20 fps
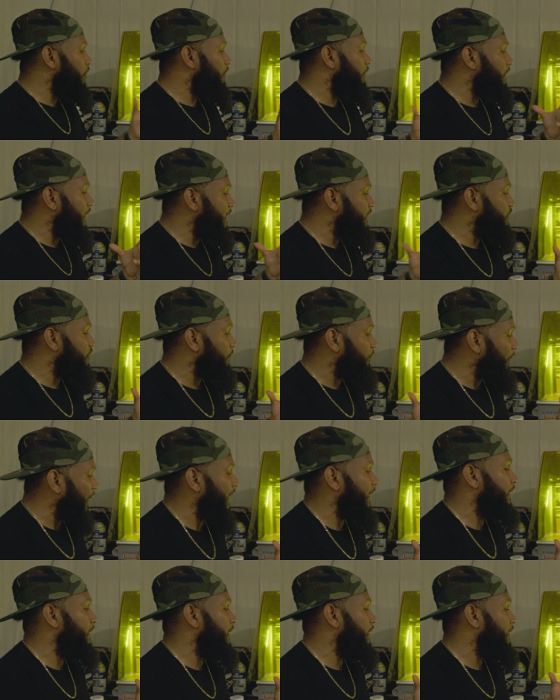laser
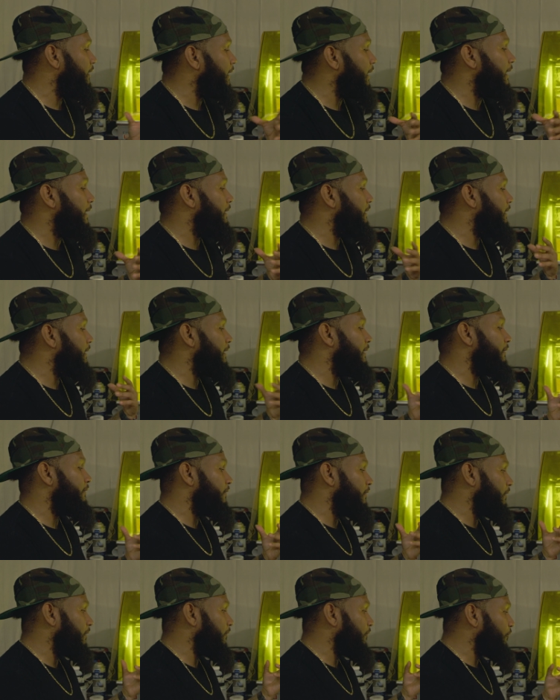painting
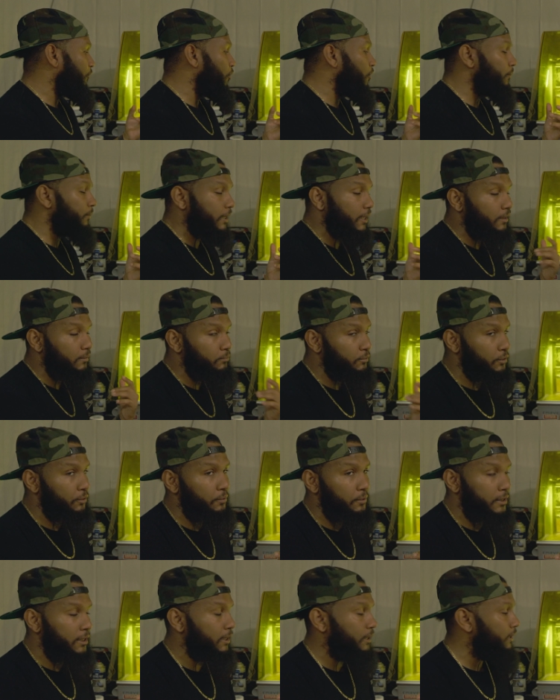in the form that I'm
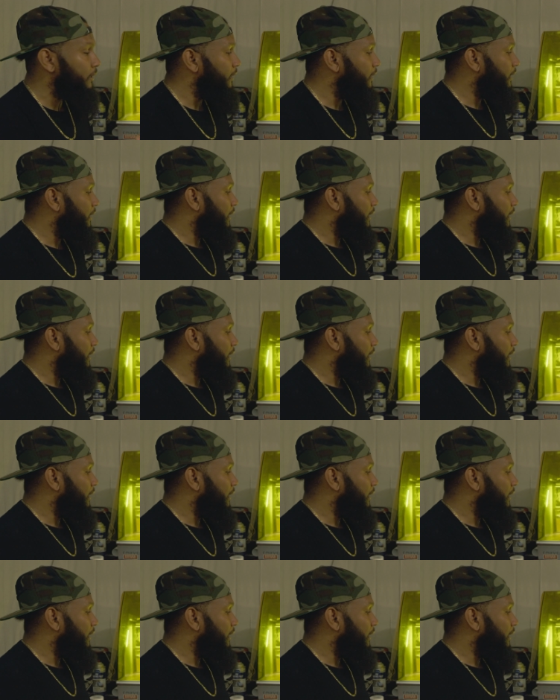doing it.